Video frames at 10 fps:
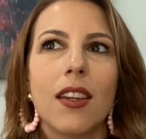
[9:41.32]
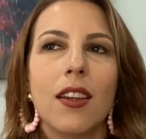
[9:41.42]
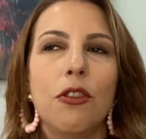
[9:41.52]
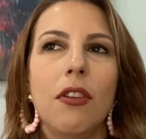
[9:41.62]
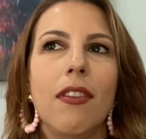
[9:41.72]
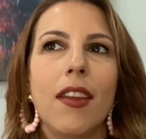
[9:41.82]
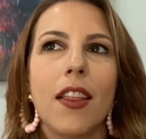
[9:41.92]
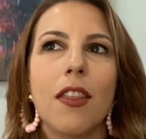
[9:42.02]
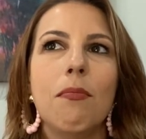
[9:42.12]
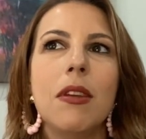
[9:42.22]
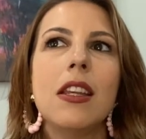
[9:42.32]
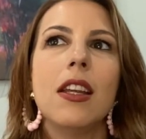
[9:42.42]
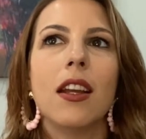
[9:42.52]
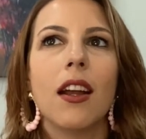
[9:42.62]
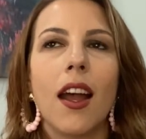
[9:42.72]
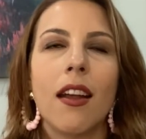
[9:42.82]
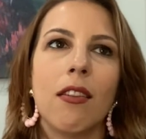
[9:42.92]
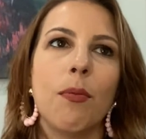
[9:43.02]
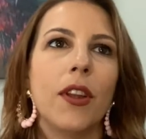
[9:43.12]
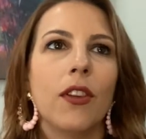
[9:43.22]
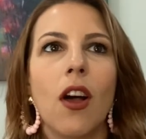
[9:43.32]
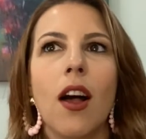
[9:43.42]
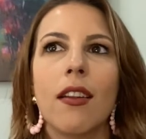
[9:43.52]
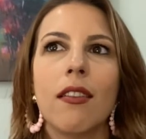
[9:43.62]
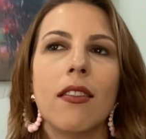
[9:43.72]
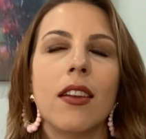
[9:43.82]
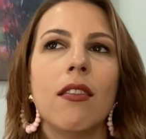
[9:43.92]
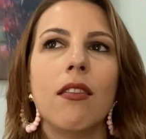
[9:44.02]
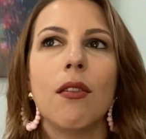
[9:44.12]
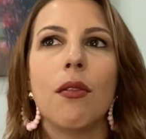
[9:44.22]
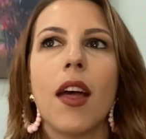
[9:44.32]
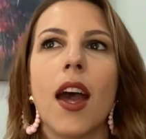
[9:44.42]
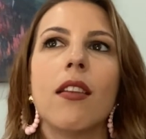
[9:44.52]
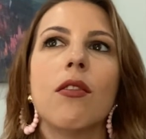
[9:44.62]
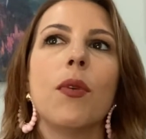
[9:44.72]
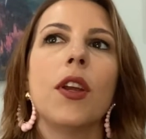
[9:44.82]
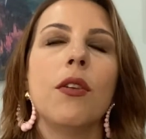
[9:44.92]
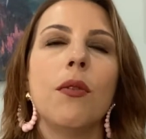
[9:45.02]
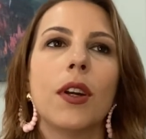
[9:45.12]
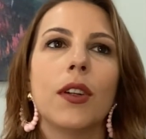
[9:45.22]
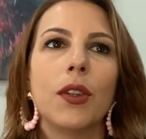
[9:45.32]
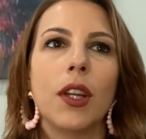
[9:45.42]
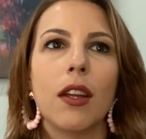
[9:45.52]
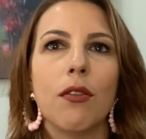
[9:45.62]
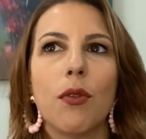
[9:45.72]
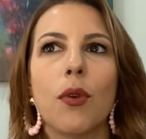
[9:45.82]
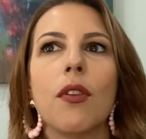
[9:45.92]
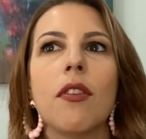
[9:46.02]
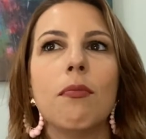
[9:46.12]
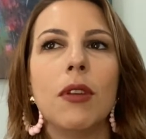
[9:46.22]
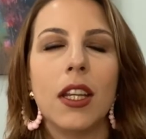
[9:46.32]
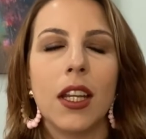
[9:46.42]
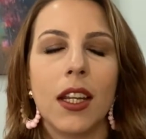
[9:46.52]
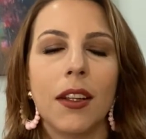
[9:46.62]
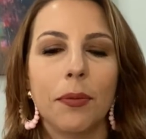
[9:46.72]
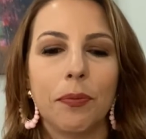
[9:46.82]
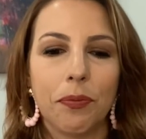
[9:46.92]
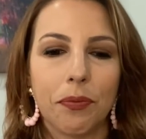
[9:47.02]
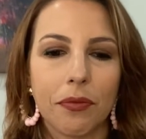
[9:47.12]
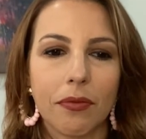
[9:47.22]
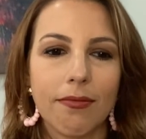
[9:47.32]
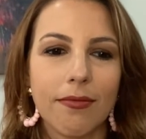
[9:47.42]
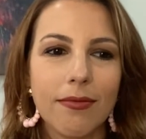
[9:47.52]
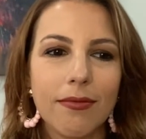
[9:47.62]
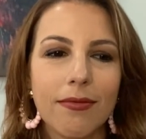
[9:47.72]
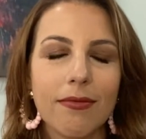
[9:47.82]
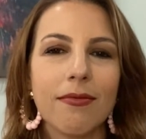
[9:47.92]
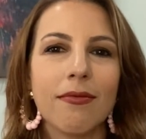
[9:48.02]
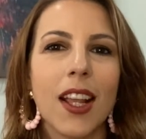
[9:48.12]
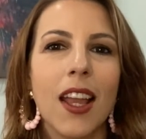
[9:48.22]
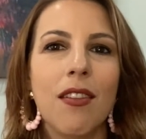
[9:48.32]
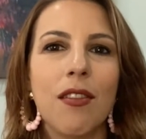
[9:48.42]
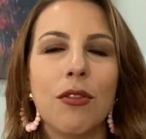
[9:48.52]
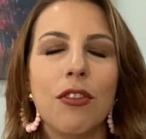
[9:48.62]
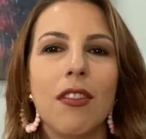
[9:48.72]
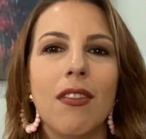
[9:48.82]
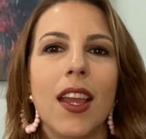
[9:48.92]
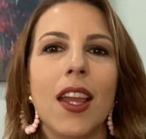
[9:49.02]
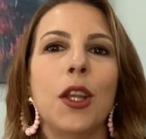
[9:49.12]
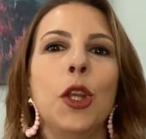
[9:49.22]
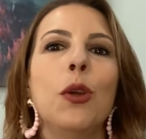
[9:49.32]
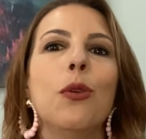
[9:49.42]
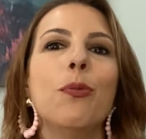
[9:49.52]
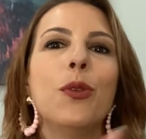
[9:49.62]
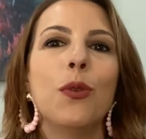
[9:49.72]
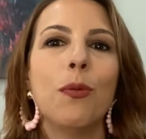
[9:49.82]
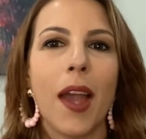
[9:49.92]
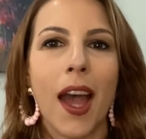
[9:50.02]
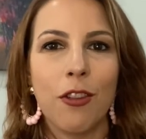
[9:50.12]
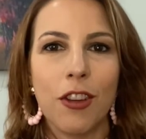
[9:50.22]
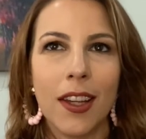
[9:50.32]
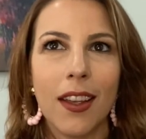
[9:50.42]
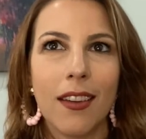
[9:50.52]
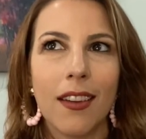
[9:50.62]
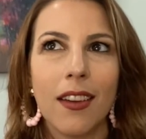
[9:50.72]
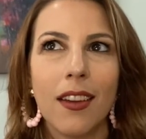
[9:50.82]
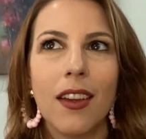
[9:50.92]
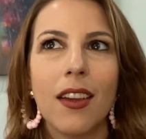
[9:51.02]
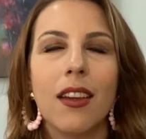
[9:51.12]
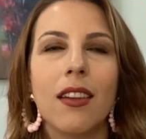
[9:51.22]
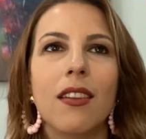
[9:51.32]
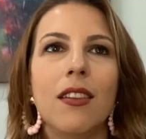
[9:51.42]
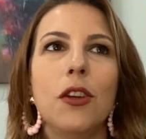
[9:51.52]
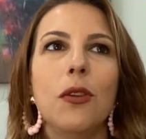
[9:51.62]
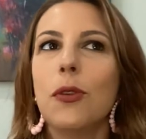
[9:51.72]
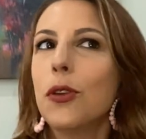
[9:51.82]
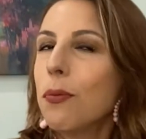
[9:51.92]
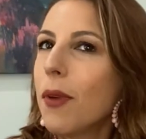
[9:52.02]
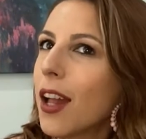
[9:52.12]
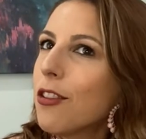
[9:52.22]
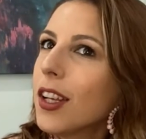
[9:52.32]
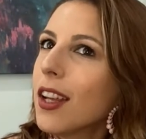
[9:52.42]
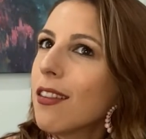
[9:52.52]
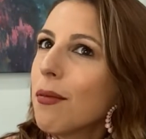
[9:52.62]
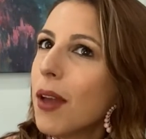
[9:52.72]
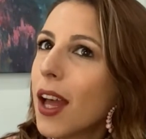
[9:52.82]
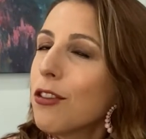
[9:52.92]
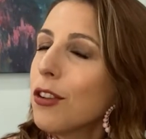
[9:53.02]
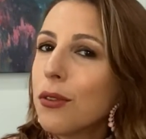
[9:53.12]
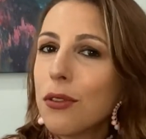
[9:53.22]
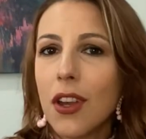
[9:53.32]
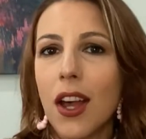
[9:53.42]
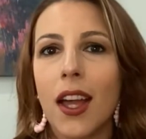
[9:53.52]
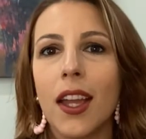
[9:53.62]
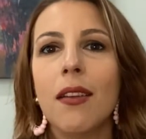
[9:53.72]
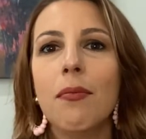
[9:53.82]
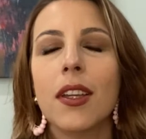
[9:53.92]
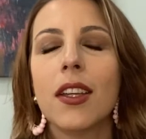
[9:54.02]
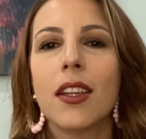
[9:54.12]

She's saying the meaning has been lost, and so that is what you are looking for, the meaning. And so she's saying new moon magic. New moon magic is a magical time